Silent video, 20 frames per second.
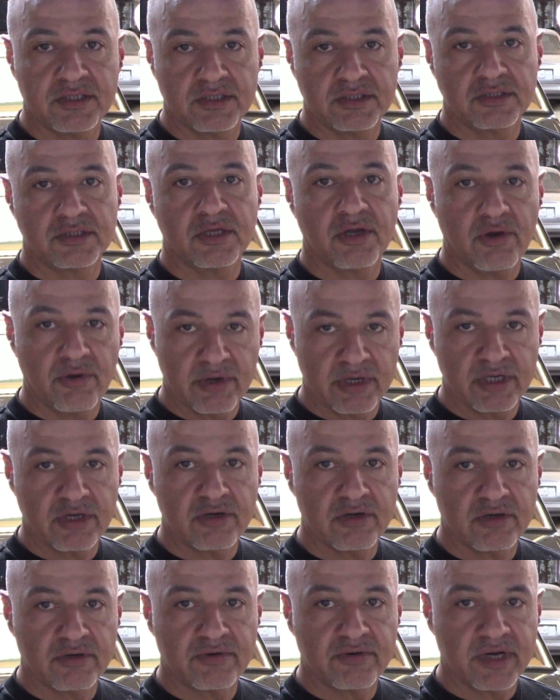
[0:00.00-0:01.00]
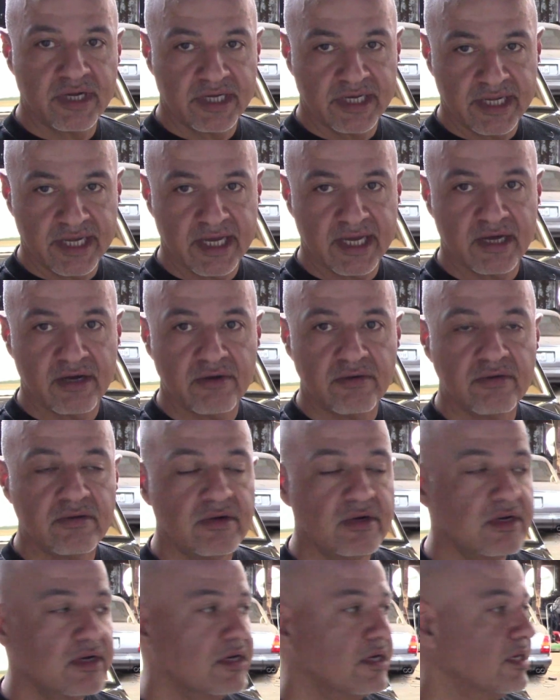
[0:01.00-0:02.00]
is going on right now
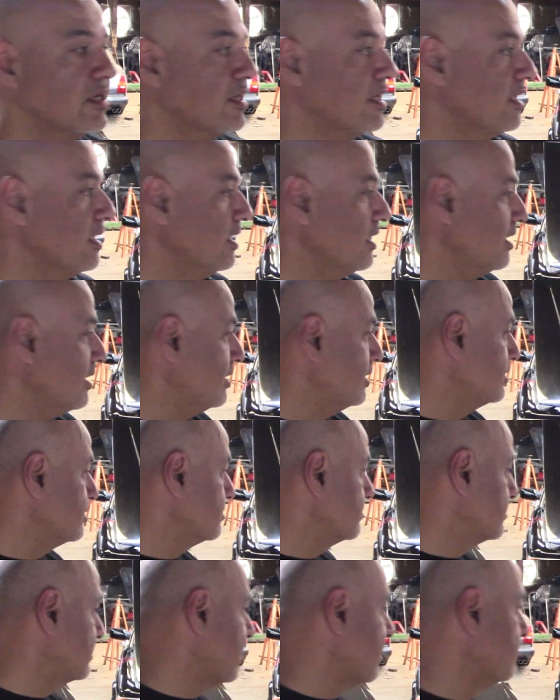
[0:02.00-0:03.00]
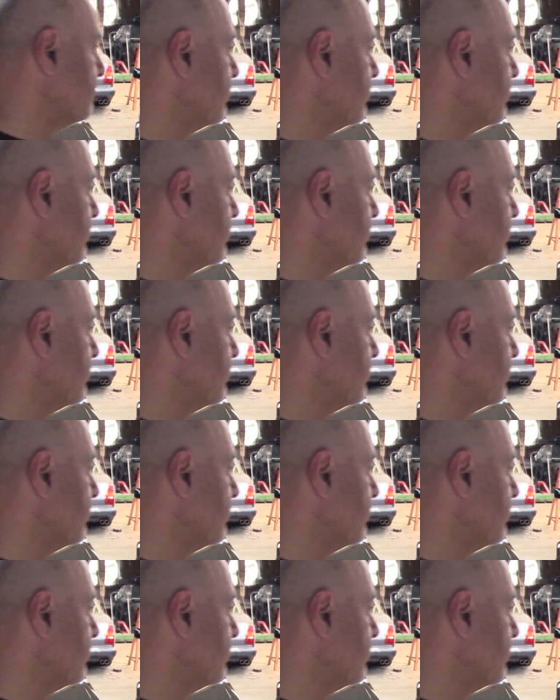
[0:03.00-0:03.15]
is that